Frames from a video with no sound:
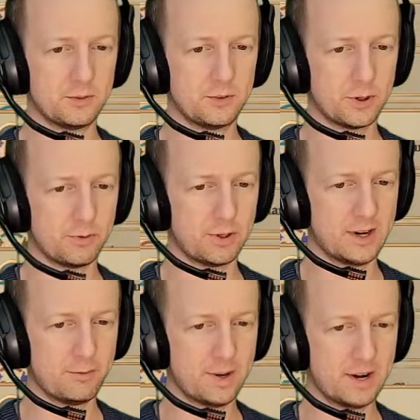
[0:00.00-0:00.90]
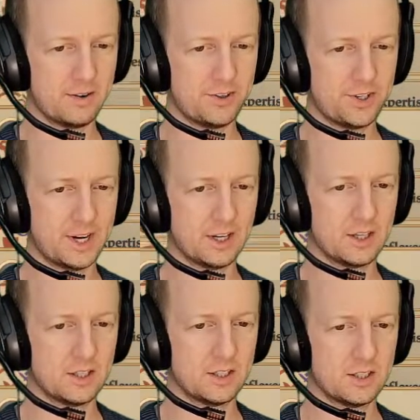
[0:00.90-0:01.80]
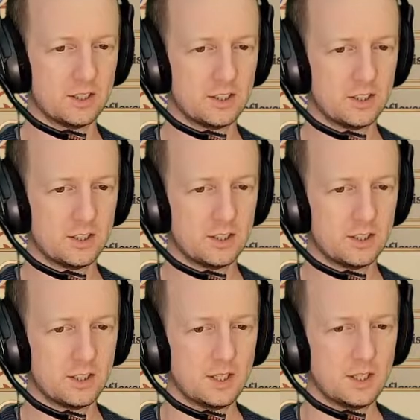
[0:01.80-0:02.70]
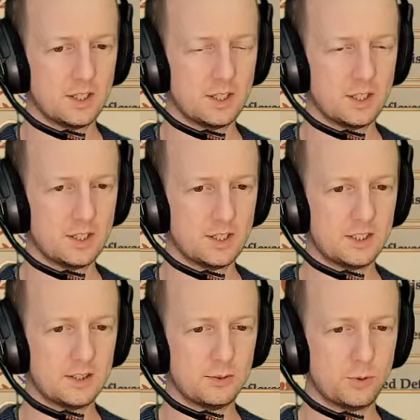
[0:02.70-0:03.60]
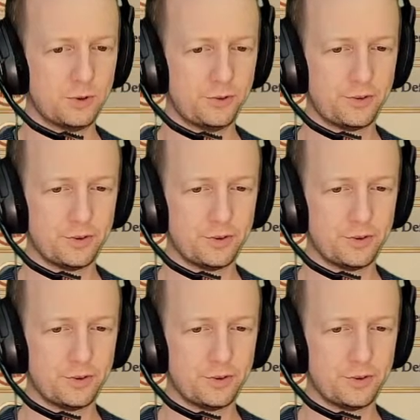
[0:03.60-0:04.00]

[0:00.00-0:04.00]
So if we have power attack, what's